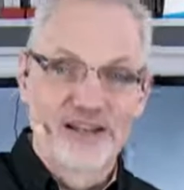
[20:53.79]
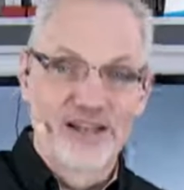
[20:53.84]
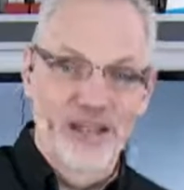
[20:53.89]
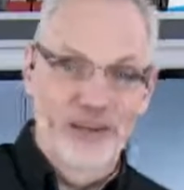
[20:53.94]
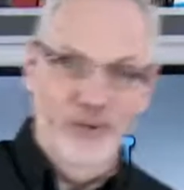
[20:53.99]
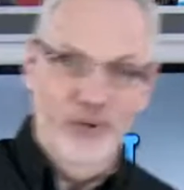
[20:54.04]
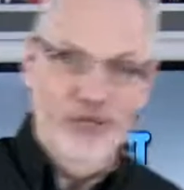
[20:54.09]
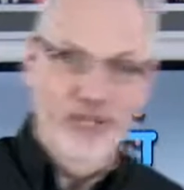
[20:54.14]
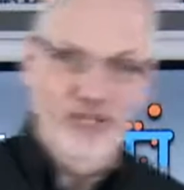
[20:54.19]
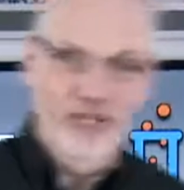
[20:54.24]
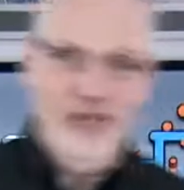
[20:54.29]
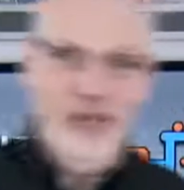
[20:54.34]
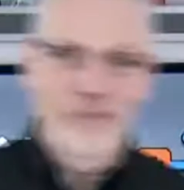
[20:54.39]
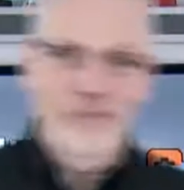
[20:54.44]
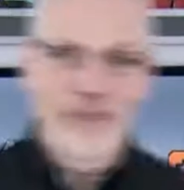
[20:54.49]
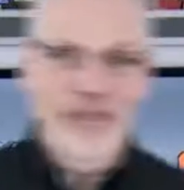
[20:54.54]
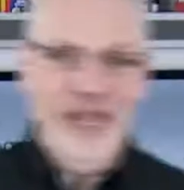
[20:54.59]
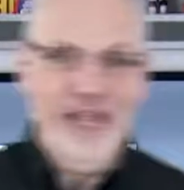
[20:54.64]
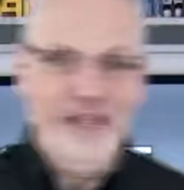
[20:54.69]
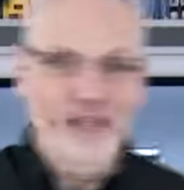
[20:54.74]
And when they come
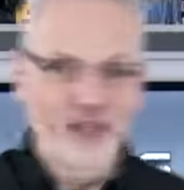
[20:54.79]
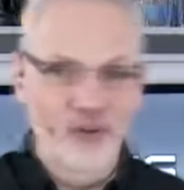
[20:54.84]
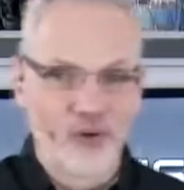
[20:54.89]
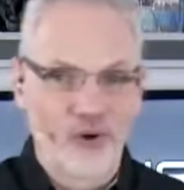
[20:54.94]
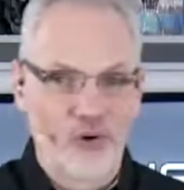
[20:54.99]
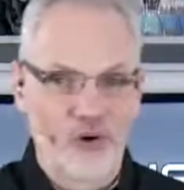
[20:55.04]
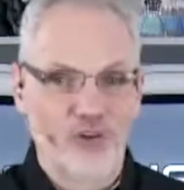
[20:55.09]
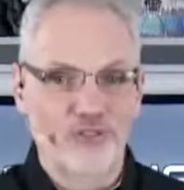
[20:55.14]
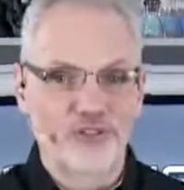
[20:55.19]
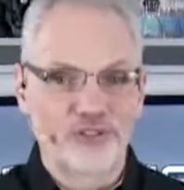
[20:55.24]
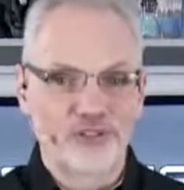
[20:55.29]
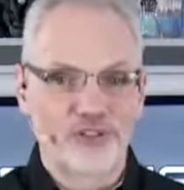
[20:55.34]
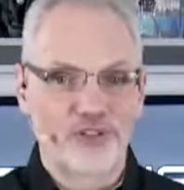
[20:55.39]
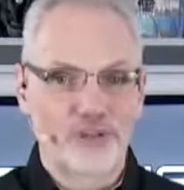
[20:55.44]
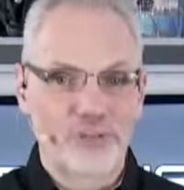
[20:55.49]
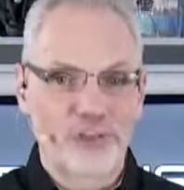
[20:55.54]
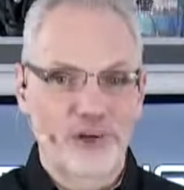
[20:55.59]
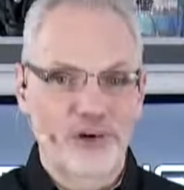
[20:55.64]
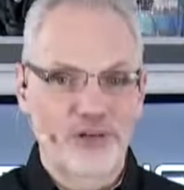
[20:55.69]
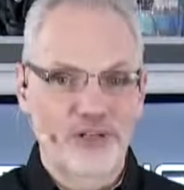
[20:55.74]
back and go over to the
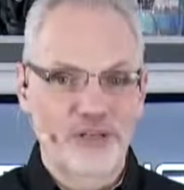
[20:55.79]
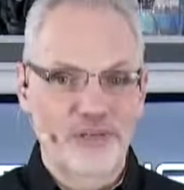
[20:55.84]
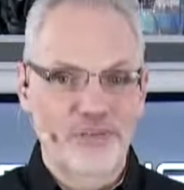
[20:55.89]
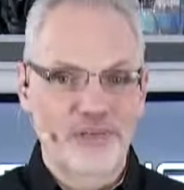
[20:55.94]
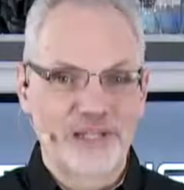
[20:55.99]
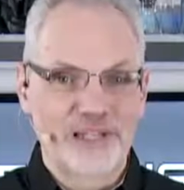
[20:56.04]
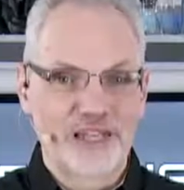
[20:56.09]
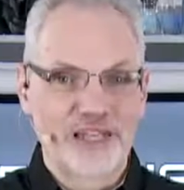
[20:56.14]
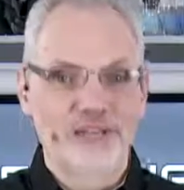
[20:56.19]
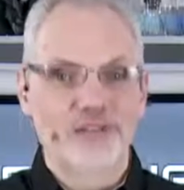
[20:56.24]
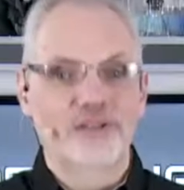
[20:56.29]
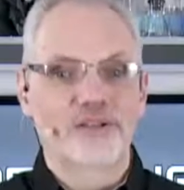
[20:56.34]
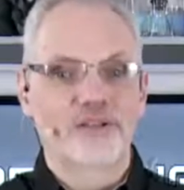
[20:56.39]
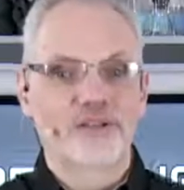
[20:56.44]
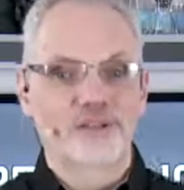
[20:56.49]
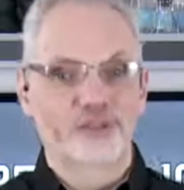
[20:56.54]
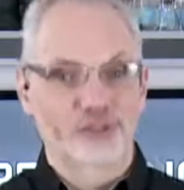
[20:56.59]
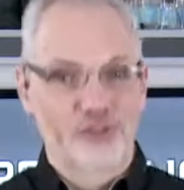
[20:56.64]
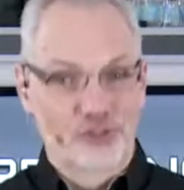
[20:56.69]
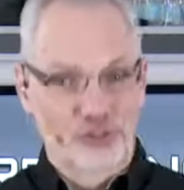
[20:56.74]
podium again,
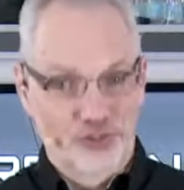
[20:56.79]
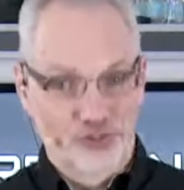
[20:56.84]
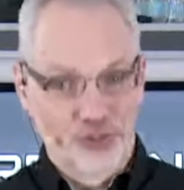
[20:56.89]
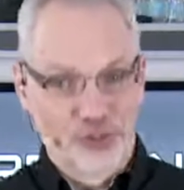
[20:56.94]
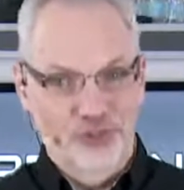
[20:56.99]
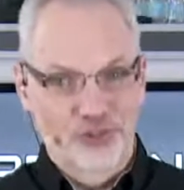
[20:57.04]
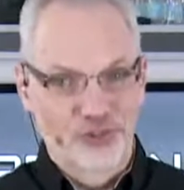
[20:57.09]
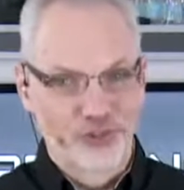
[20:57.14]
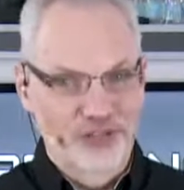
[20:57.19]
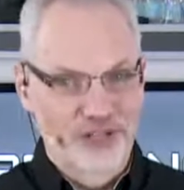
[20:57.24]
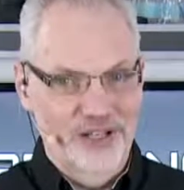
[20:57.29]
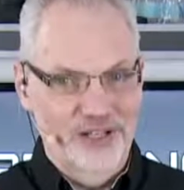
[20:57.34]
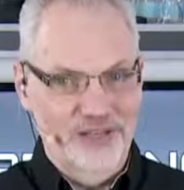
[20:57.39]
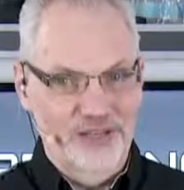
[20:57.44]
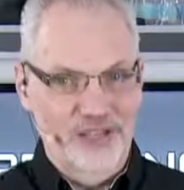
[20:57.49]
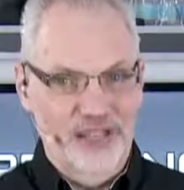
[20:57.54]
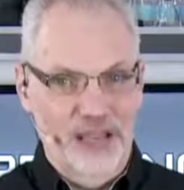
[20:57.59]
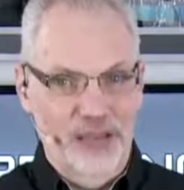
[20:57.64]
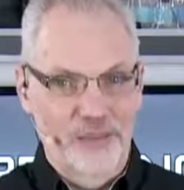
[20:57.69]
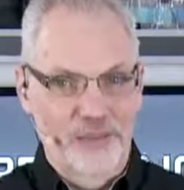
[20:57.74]
you switch to another
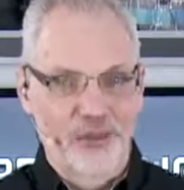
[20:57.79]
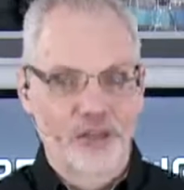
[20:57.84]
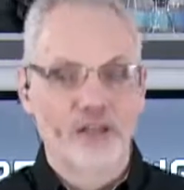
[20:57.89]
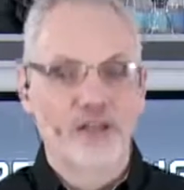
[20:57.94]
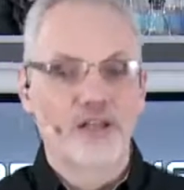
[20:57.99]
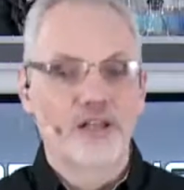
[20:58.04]
camera.